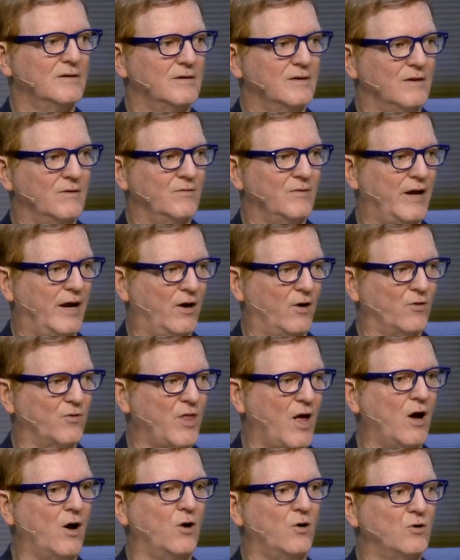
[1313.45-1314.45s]
There are
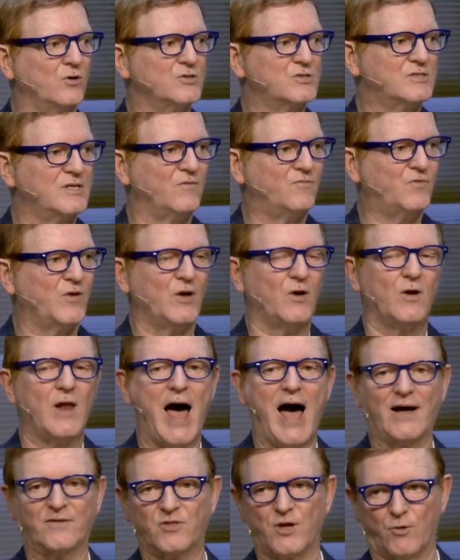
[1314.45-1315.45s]
those that feel
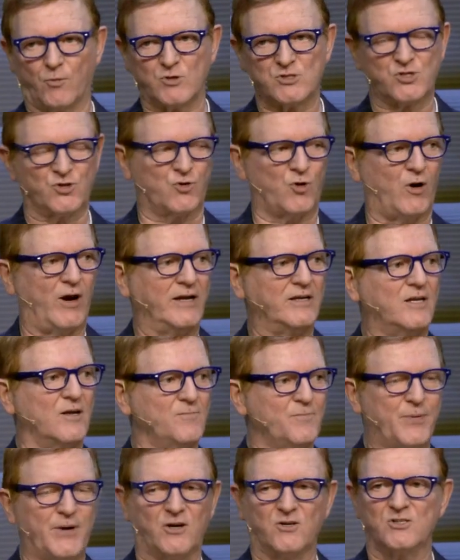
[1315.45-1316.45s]
like there was a great
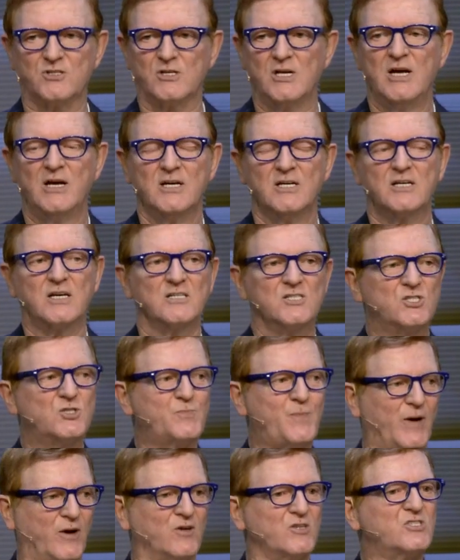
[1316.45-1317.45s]

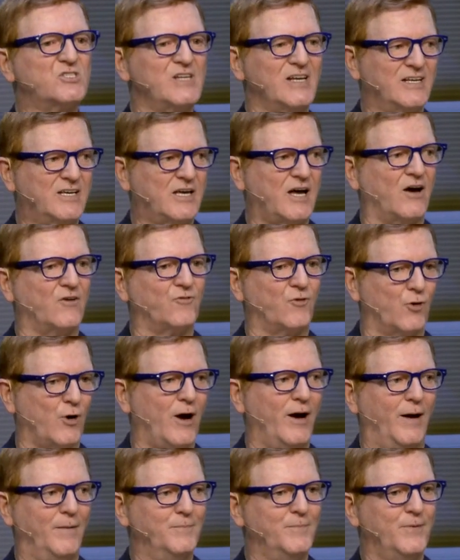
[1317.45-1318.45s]
conspiracy cover
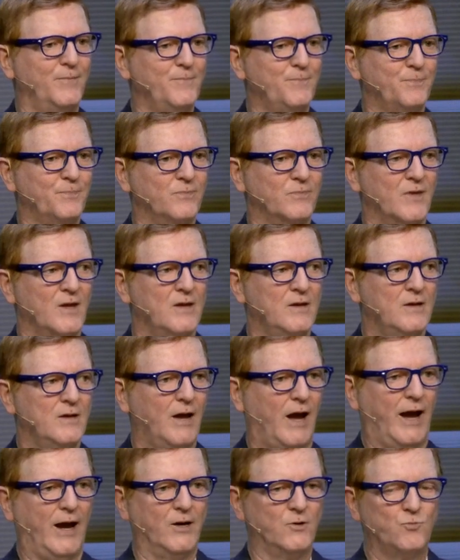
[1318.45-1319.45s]
up
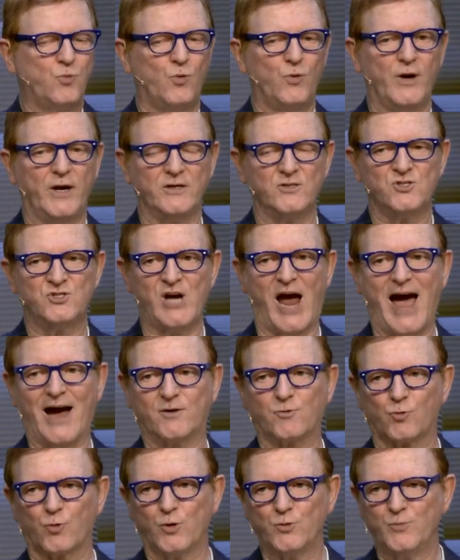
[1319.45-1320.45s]
and when
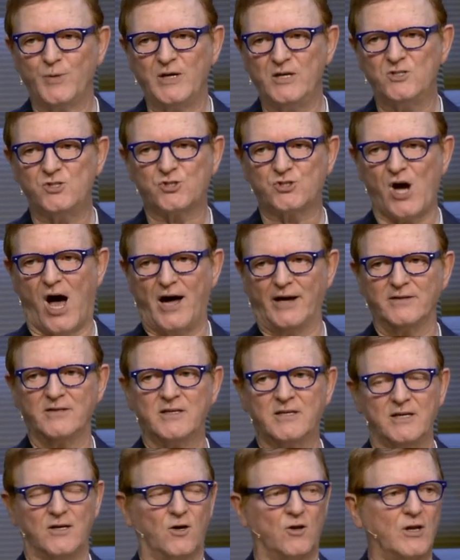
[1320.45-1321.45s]
Jack Ruby shot and
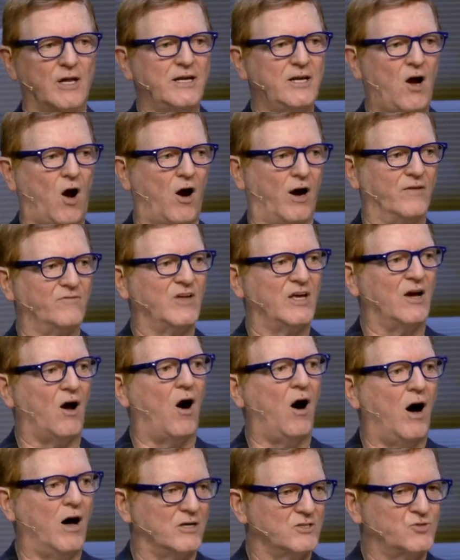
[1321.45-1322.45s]
killed Lee Harvey
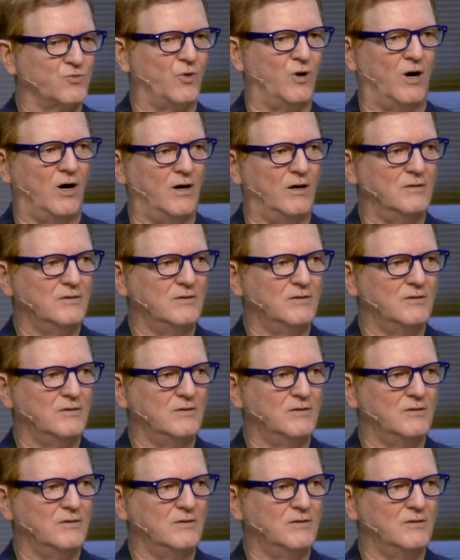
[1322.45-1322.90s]
Oswald.